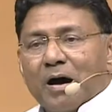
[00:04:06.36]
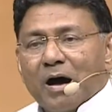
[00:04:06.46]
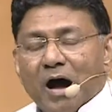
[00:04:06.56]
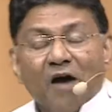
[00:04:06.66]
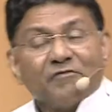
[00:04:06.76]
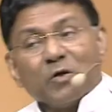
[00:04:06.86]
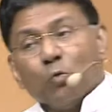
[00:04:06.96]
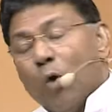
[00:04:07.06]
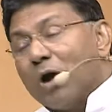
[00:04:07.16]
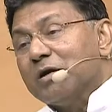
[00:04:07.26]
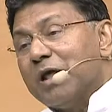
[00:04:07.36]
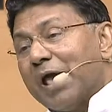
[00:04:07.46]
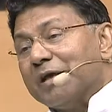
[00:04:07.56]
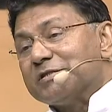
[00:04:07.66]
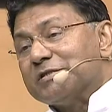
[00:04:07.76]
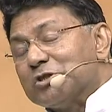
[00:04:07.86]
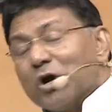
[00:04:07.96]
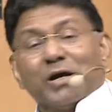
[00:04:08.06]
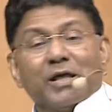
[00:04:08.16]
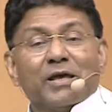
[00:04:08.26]
After one day's
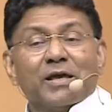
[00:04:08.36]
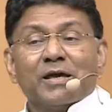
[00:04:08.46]
journey,